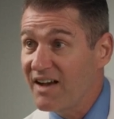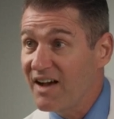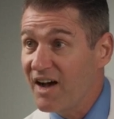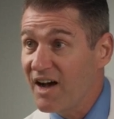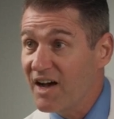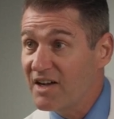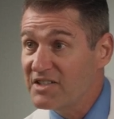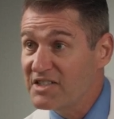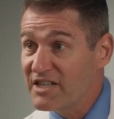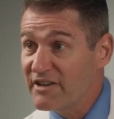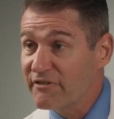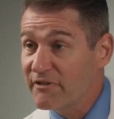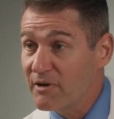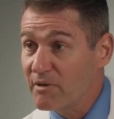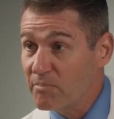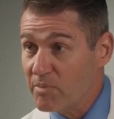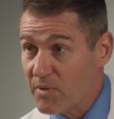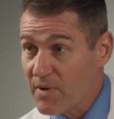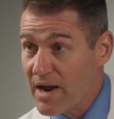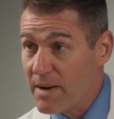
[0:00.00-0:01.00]
uh,
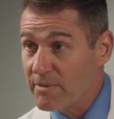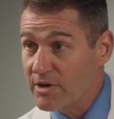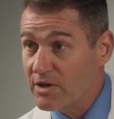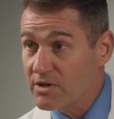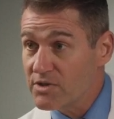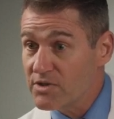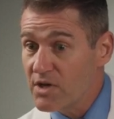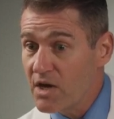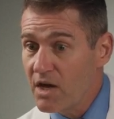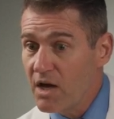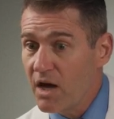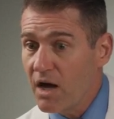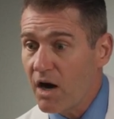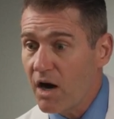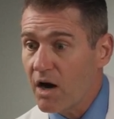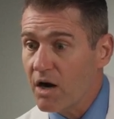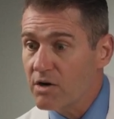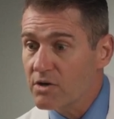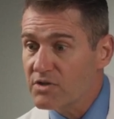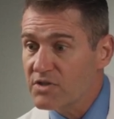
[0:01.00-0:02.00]
different parameters
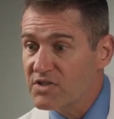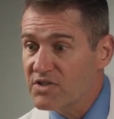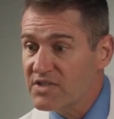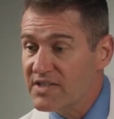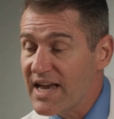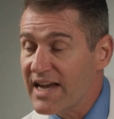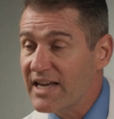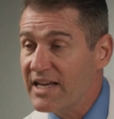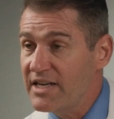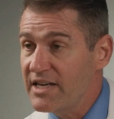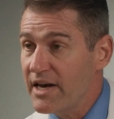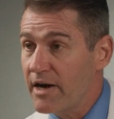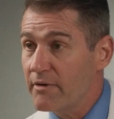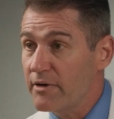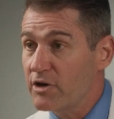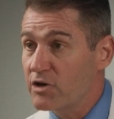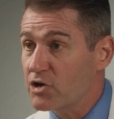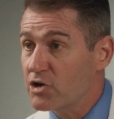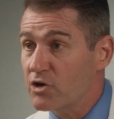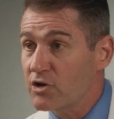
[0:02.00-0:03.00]
are
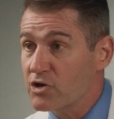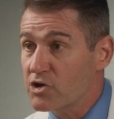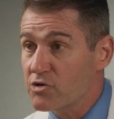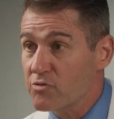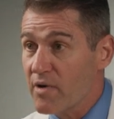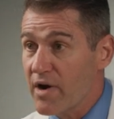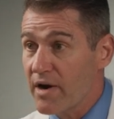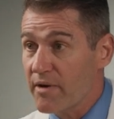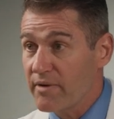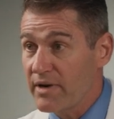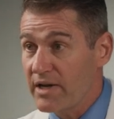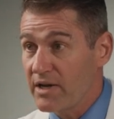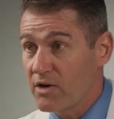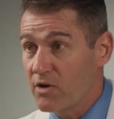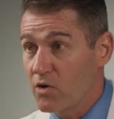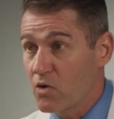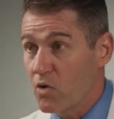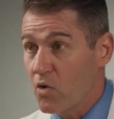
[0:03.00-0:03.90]
secondary, tertiary,